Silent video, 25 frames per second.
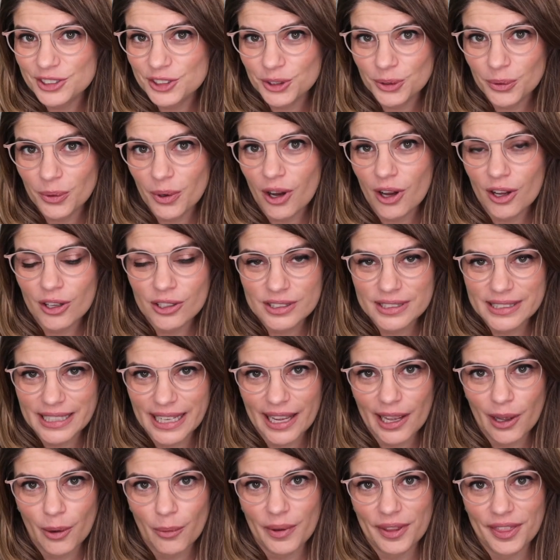do all
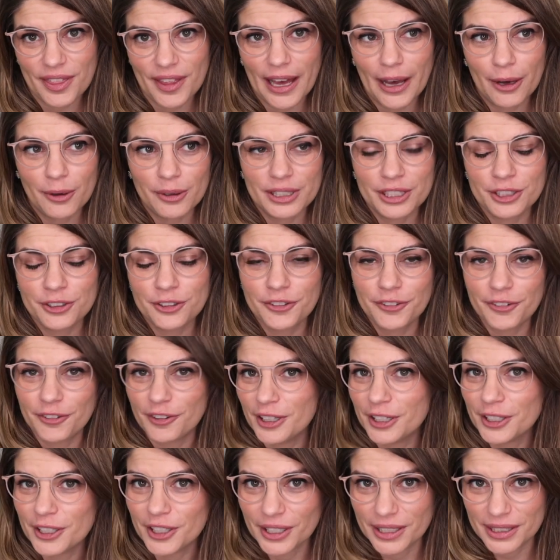day without
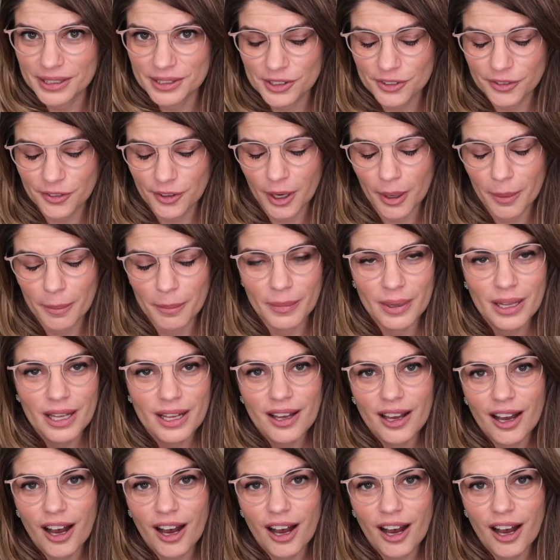interference from